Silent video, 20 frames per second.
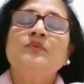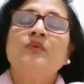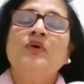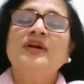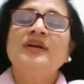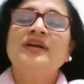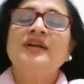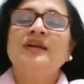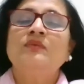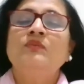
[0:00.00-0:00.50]

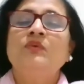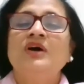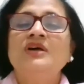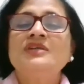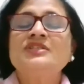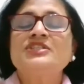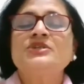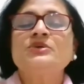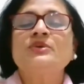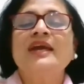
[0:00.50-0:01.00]
wanted
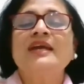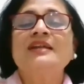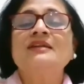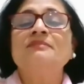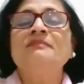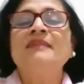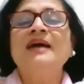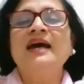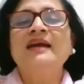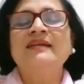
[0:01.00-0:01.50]
was to get
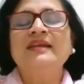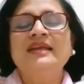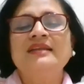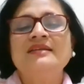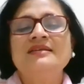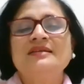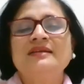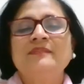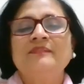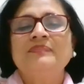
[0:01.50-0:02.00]
married.